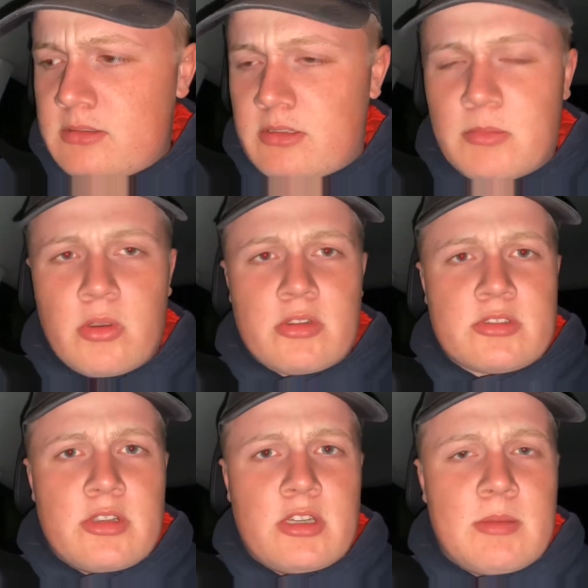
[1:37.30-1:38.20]
Morgan's
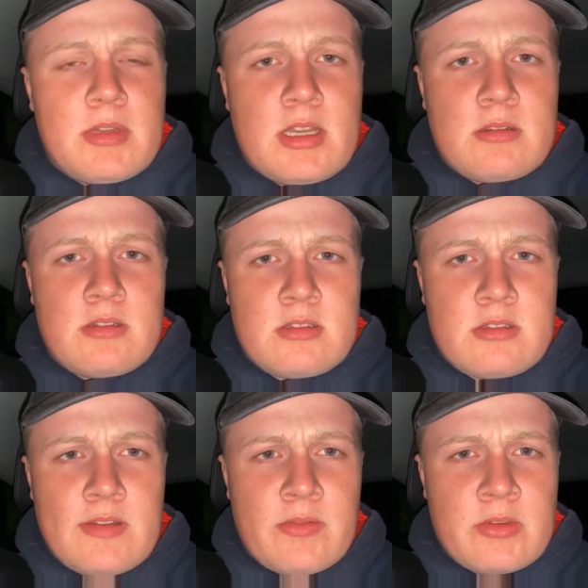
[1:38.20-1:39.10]
turned up now.
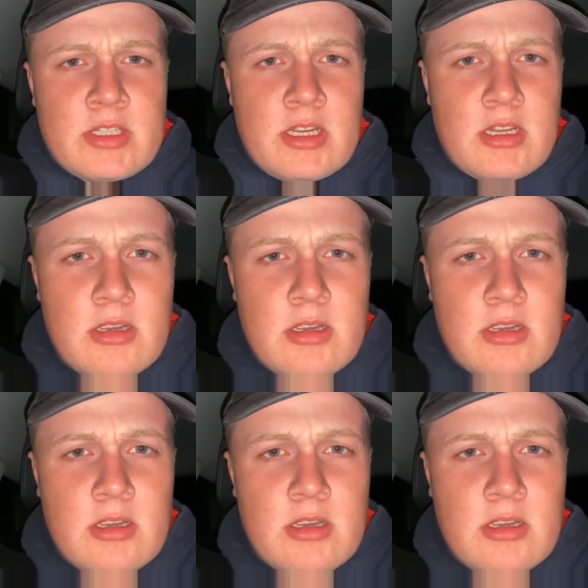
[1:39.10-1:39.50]
Everyone say hello.